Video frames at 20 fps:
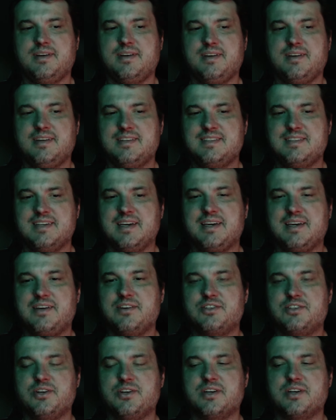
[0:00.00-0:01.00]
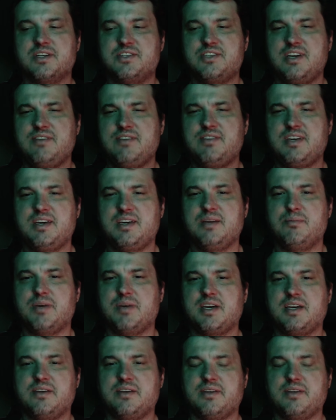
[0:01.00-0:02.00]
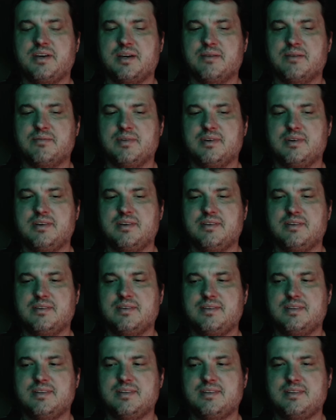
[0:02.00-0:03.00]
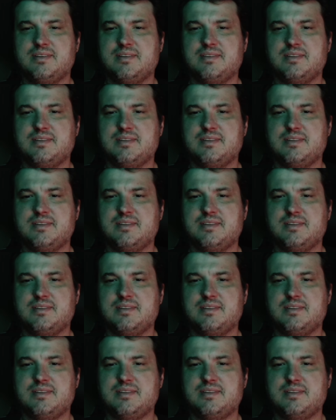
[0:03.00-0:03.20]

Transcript: It's like, so you're going to save the kid by killing him.